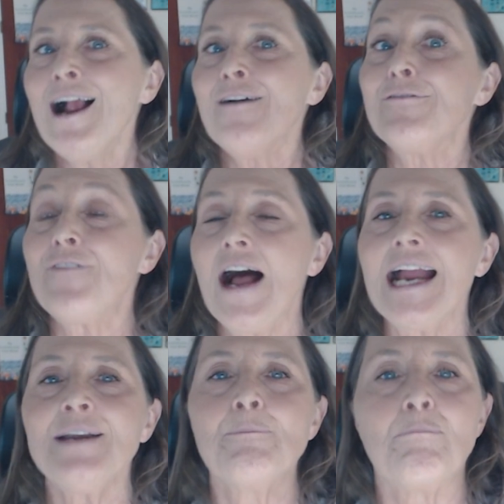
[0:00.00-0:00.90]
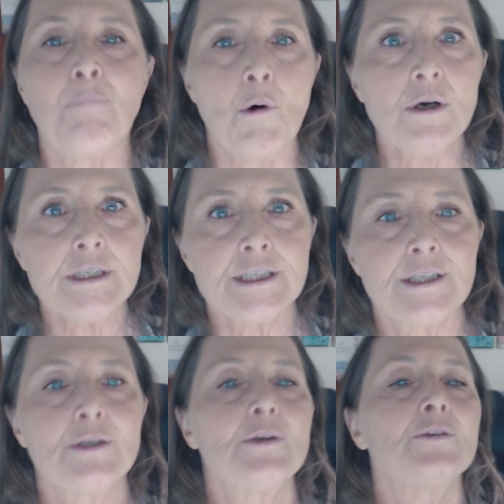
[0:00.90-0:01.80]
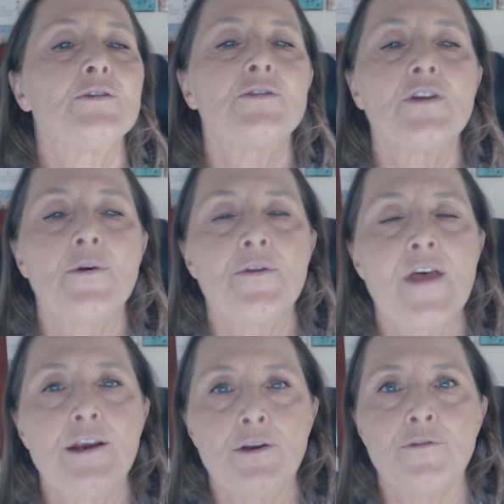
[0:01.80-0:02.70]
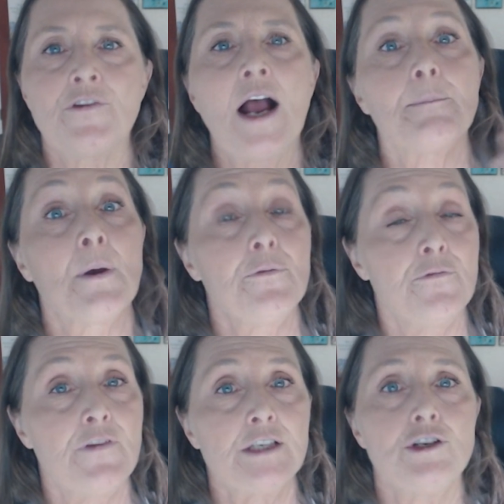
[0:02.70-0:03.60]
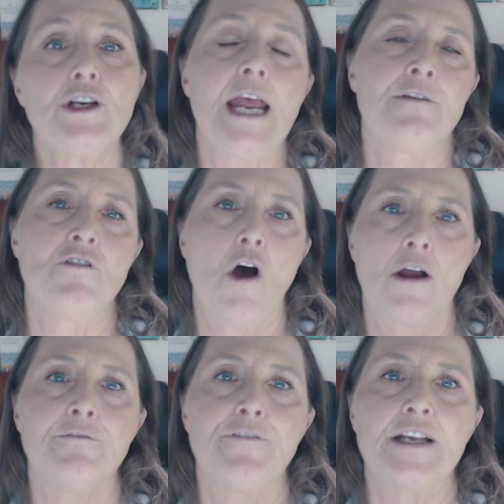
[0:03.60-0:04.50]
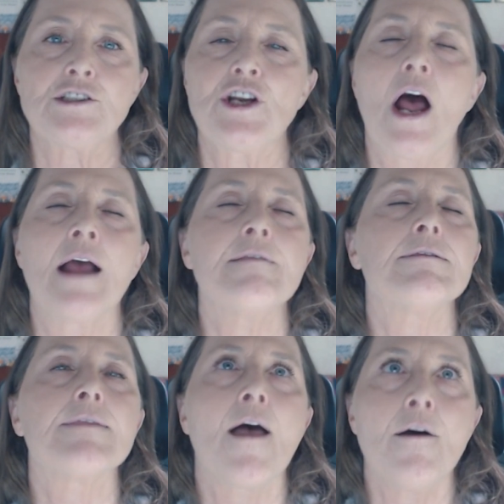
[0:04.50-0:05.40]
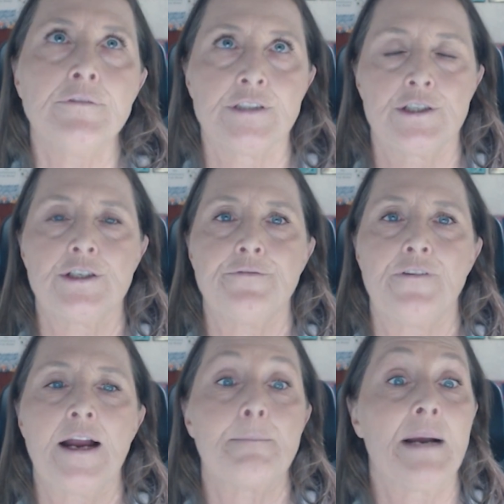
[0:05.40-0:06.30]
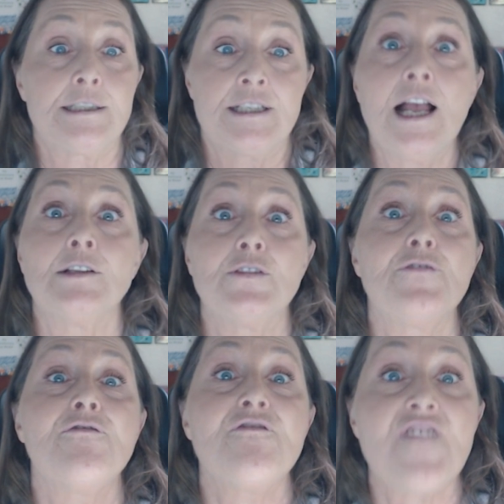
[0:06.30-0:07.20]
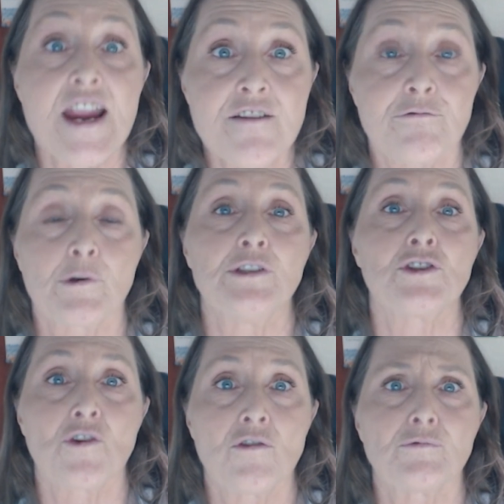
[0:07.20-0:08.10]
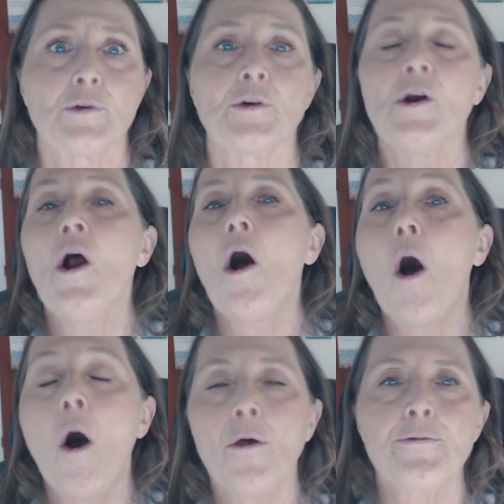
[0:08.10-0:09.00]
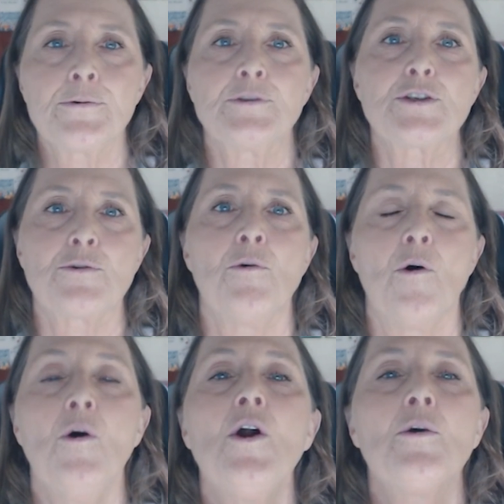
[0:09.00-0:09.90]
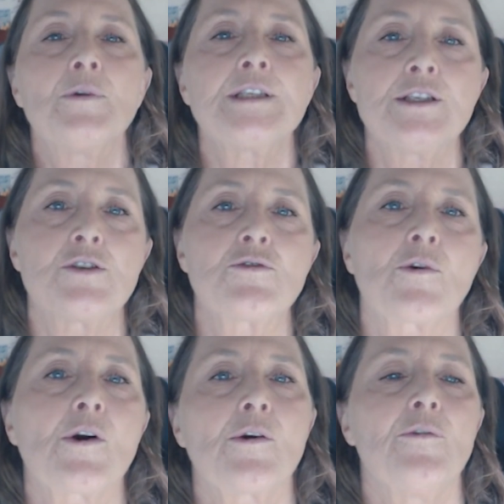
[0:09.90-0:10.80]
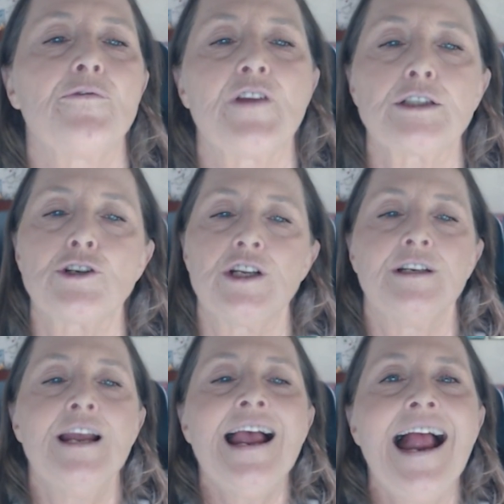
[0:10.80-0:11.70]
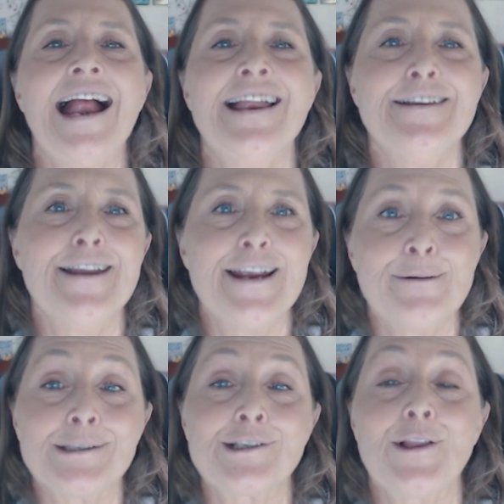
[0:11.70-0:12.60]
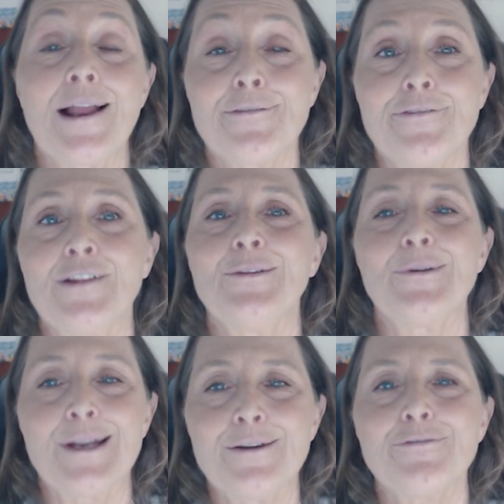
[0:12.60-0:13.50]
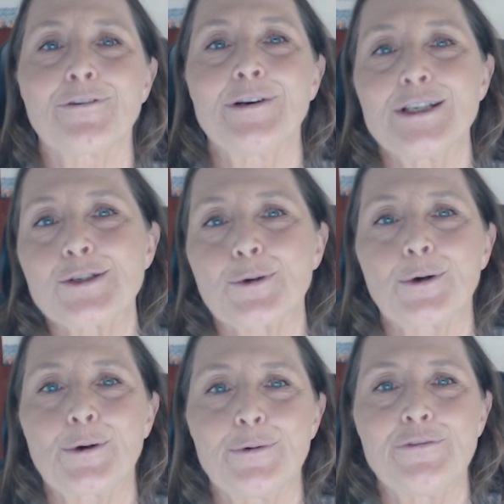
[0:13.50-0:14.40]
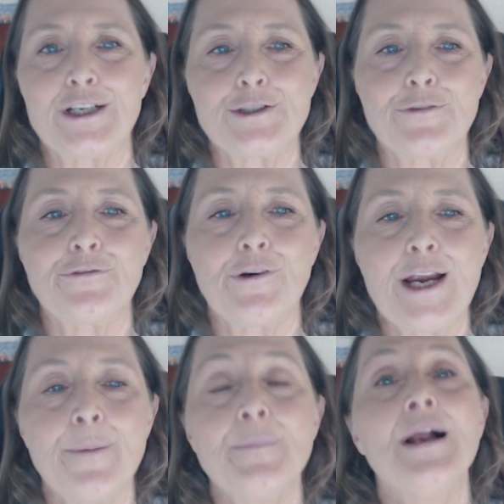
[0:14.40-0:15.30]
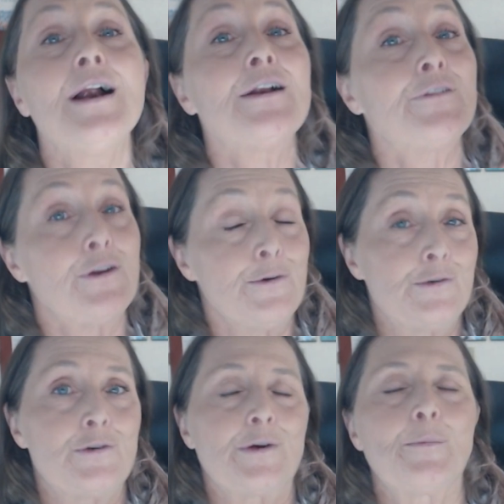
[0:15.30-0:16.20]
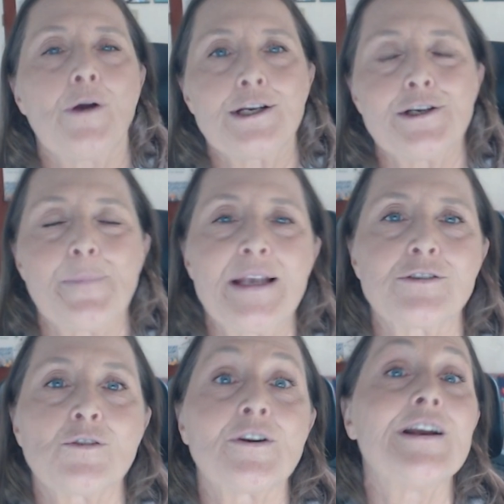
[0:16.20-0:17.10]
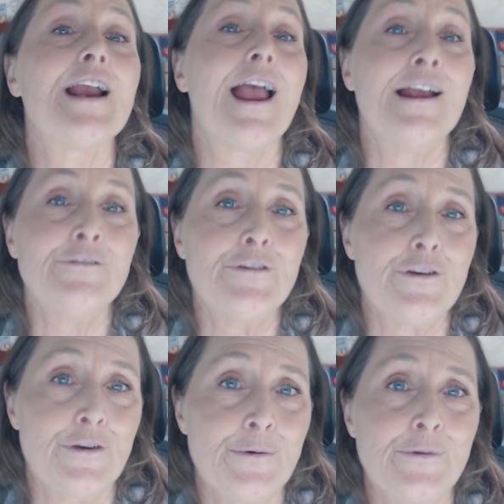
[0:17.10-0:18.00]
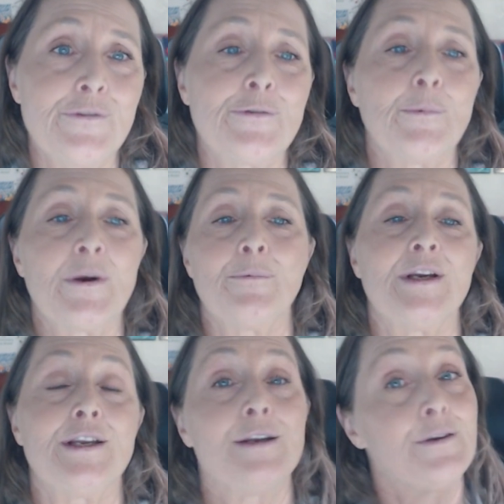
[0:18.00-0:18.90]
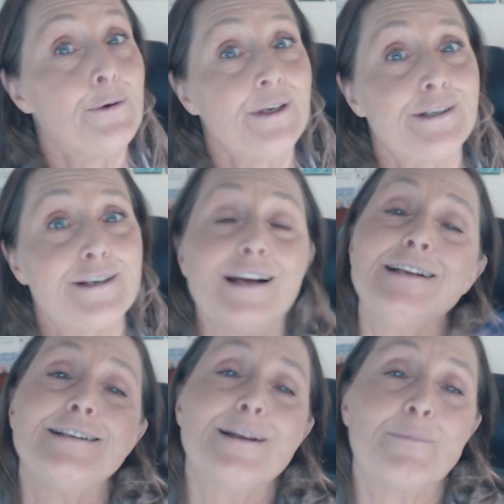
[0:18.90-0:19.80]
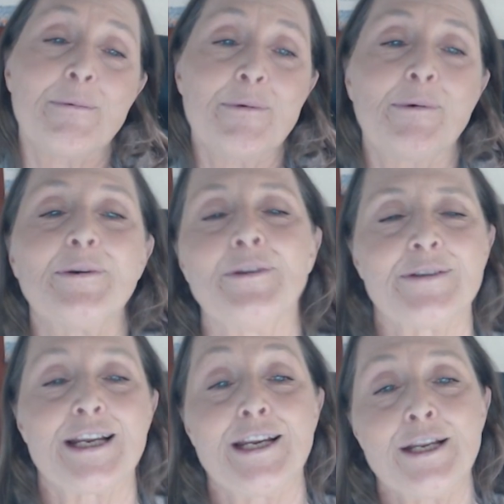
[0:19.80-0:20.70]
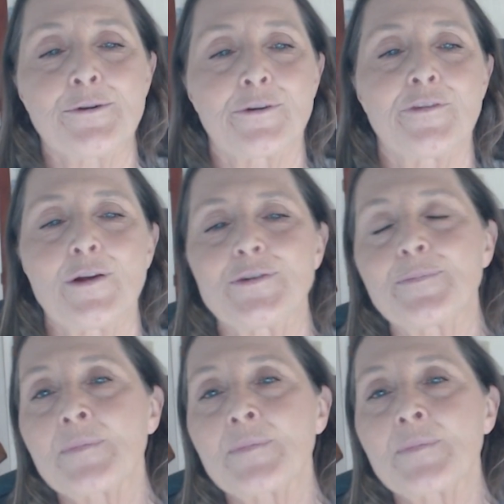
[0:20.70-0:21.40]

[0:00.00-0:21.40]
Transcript: Find books so that you've got both fiction and nonfiction. I loved to find my son's favorite genre all through school was historical fiction. And it was a lot of fun looking for historical fiction for him to use during project-based learning and to use when we did unit studies and when we weren't using either of those.